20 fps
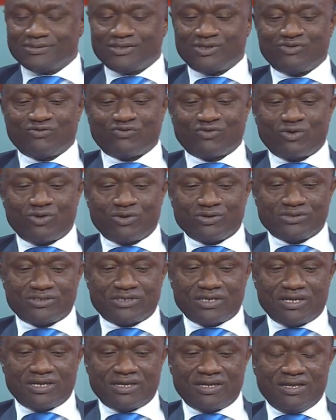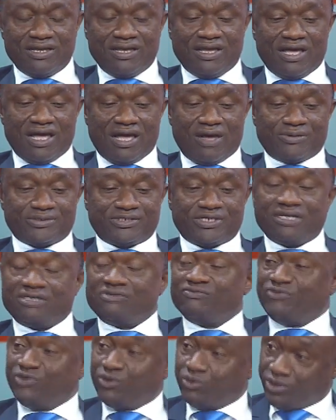And of course, our charity
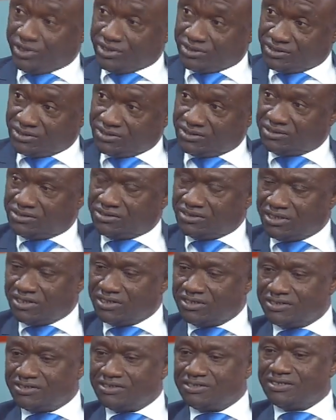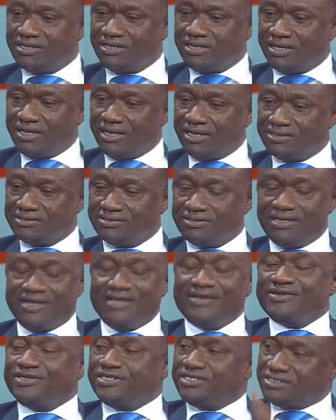viewers and indeed the
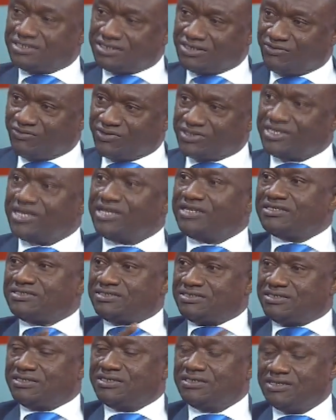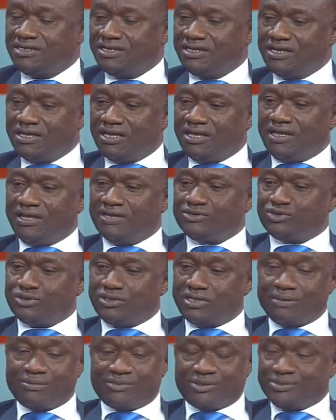NDC fraternity. Today
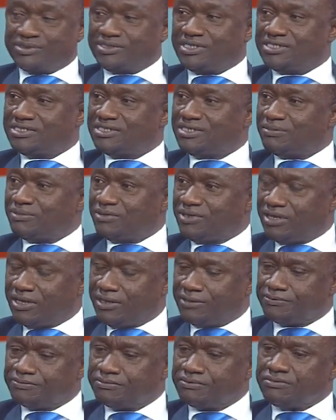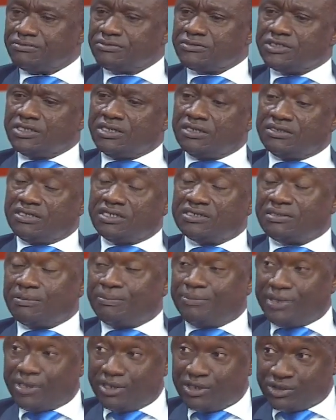I'm representing them here. This is a
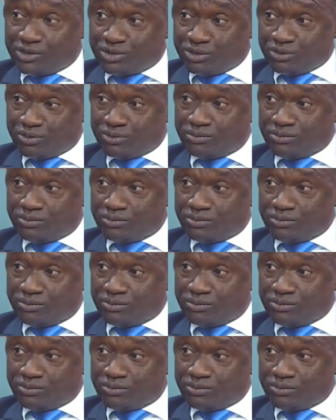big issue.